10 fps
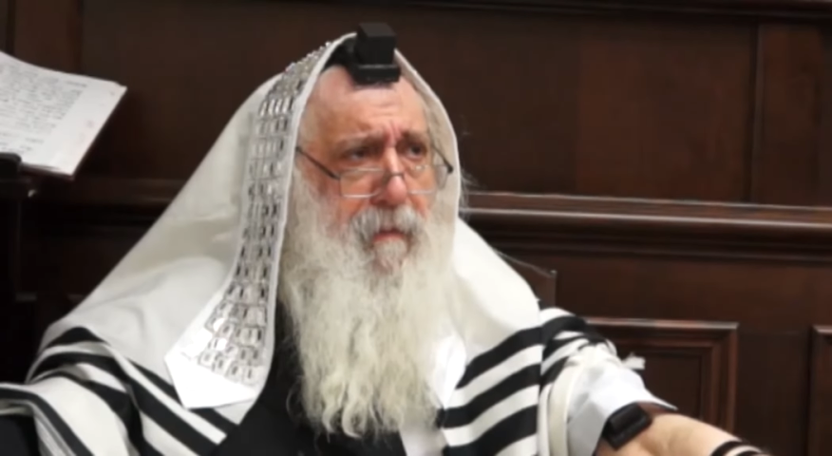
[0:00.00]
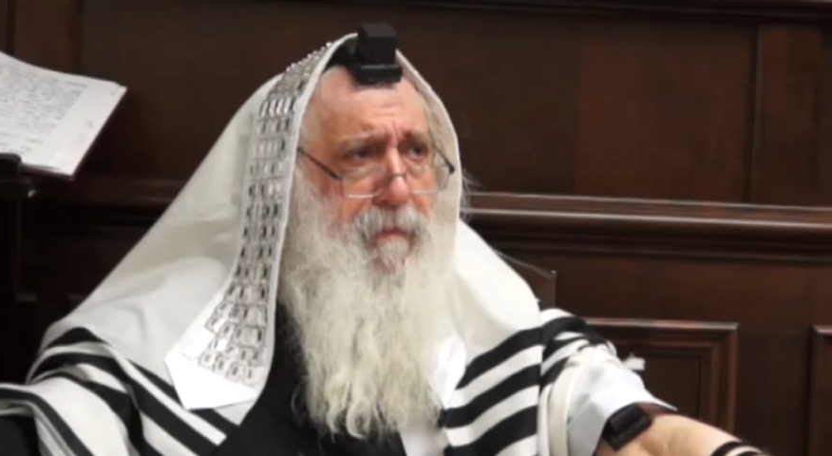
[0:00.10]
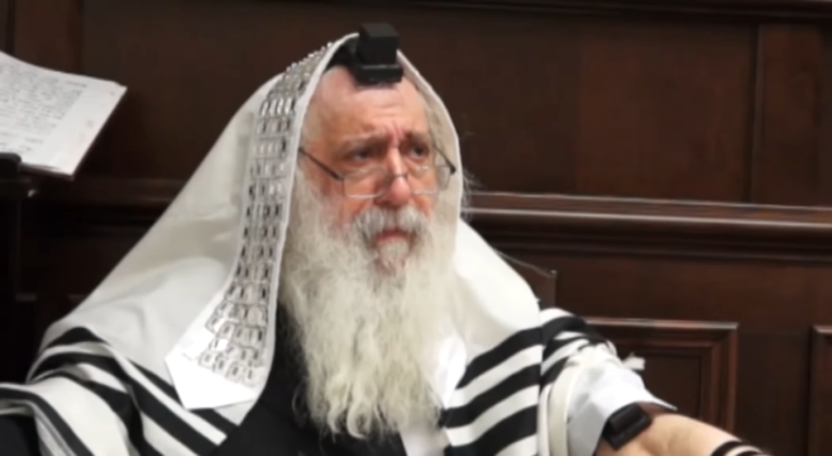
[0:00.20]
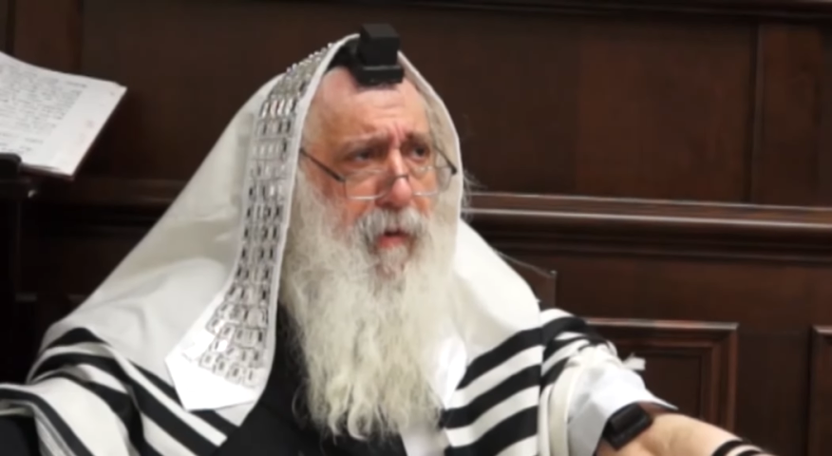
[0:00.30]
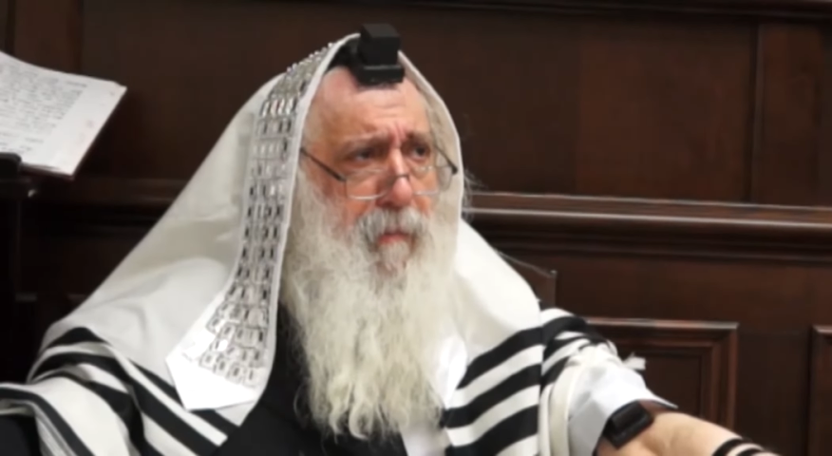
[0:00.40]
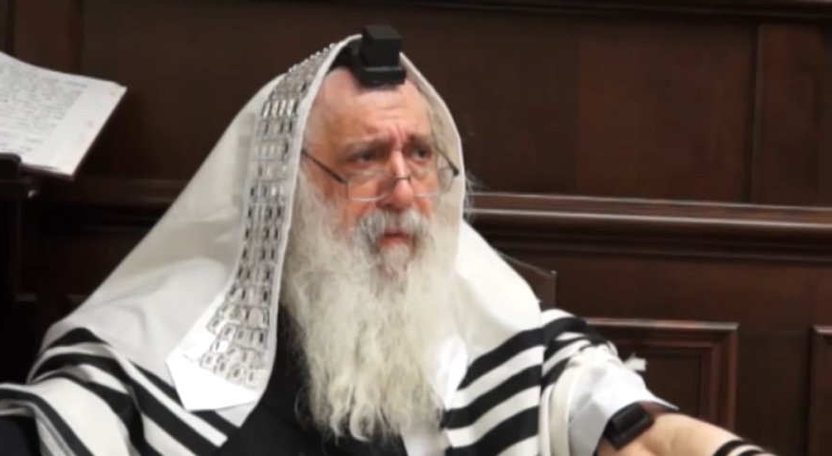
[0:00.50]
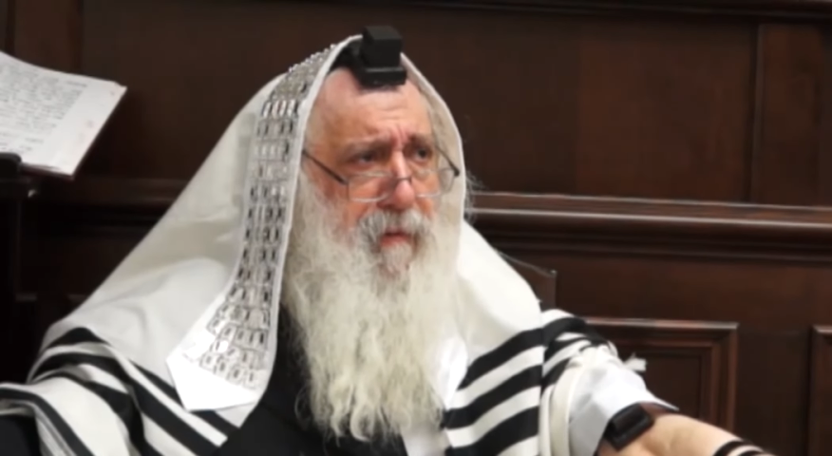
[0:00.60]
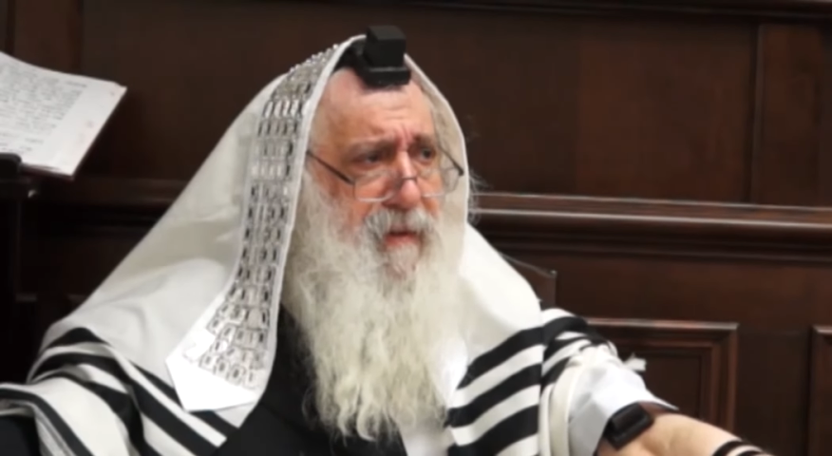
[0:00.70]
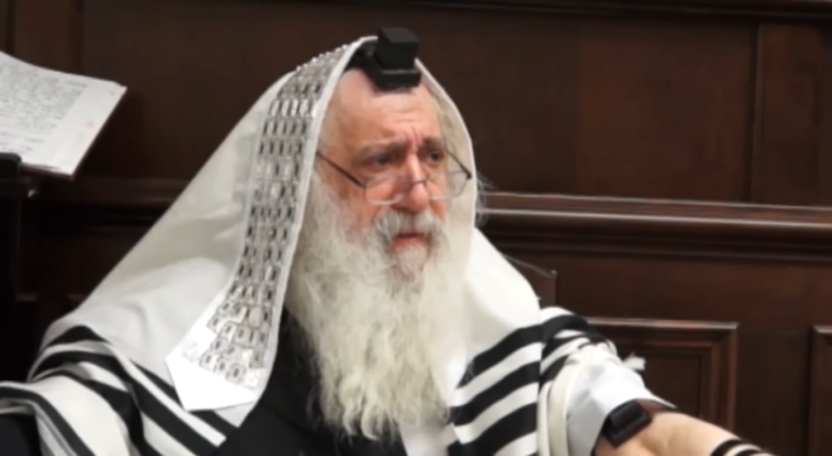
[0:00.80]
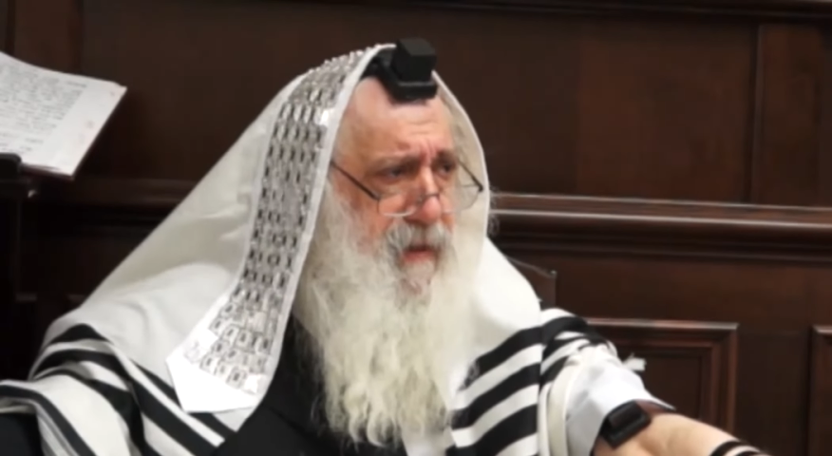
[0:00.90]

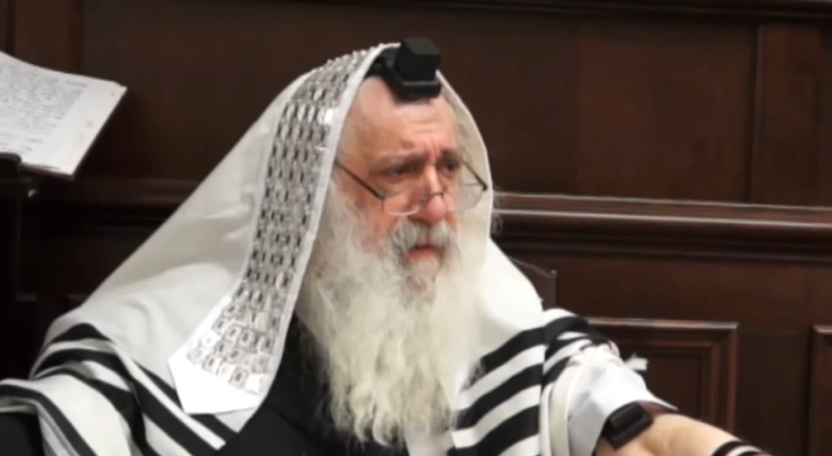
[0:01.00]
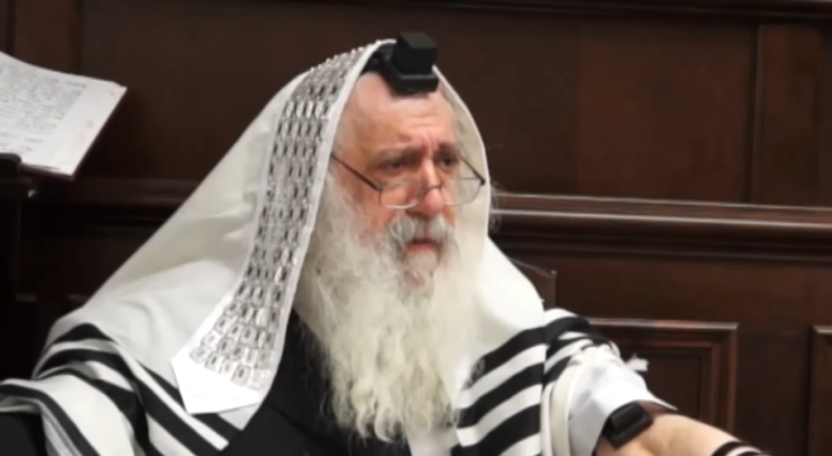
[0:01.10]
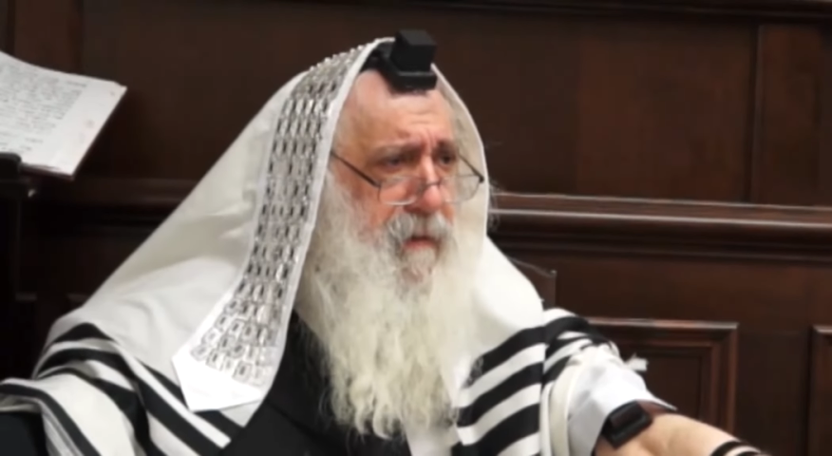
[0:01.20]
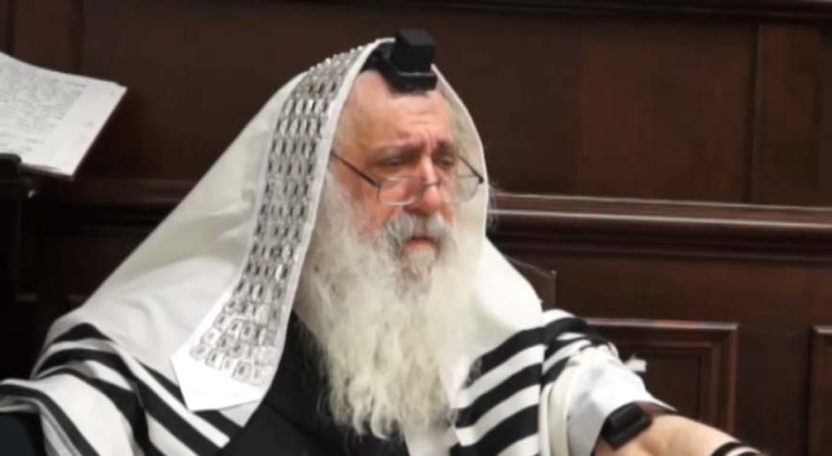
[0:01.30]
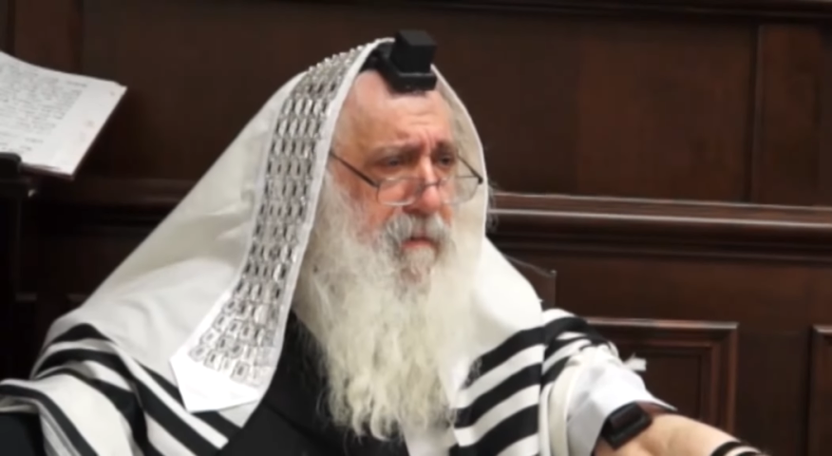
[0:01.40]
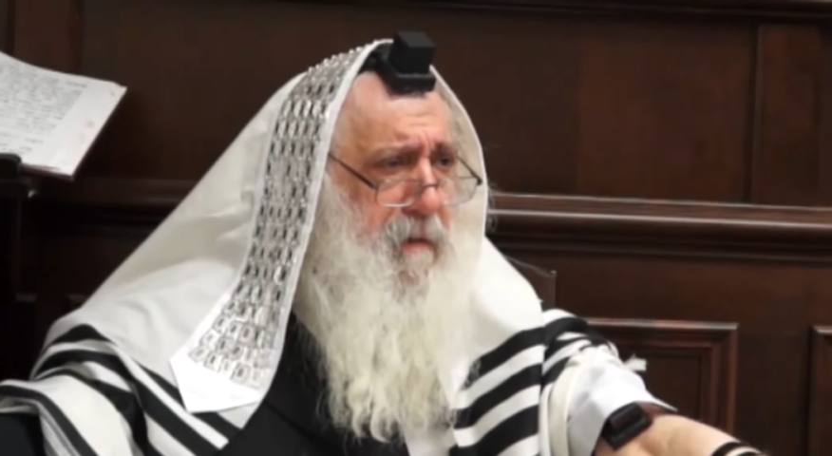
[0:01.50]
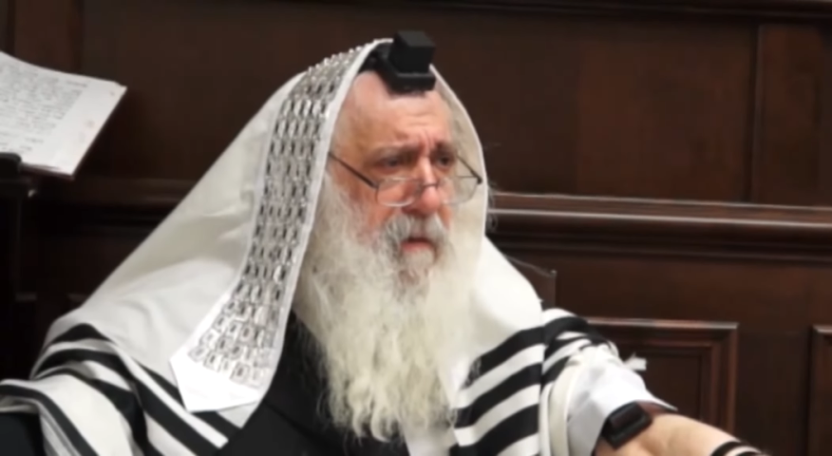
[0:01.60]
from the city,